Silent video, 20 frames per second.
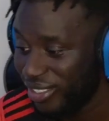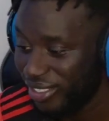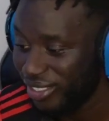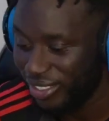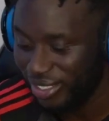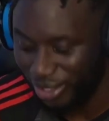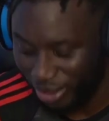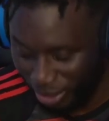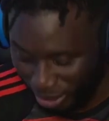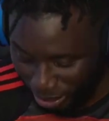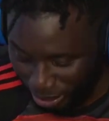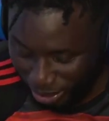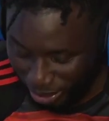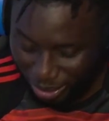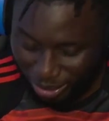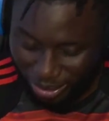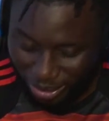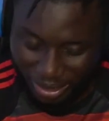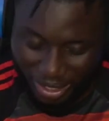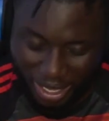So we're
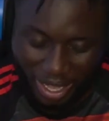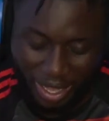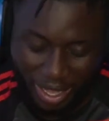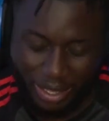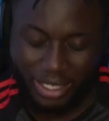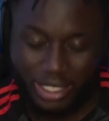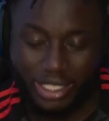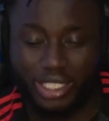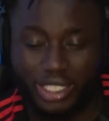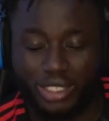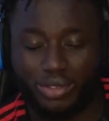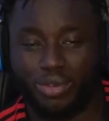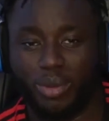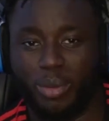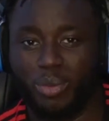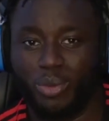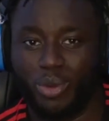gonna, and this is from